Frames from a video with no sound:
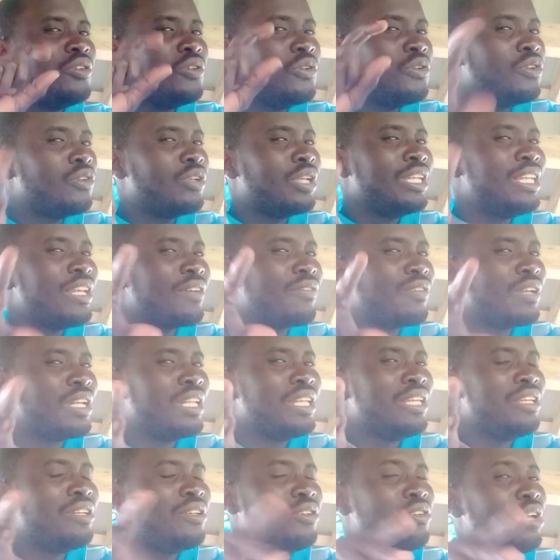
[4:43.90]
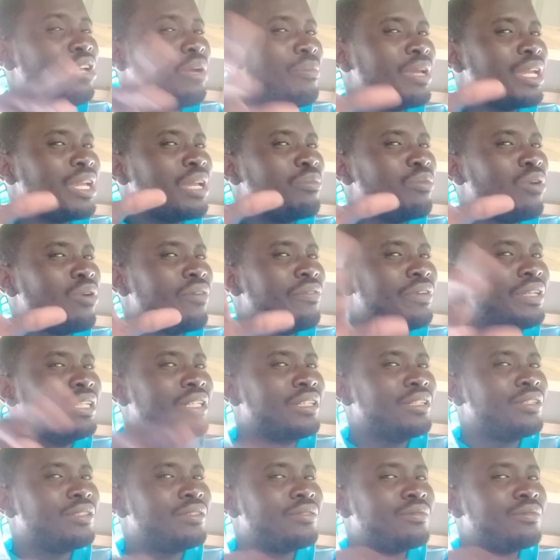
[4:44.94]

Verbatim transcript: you know that definitely you are making profit.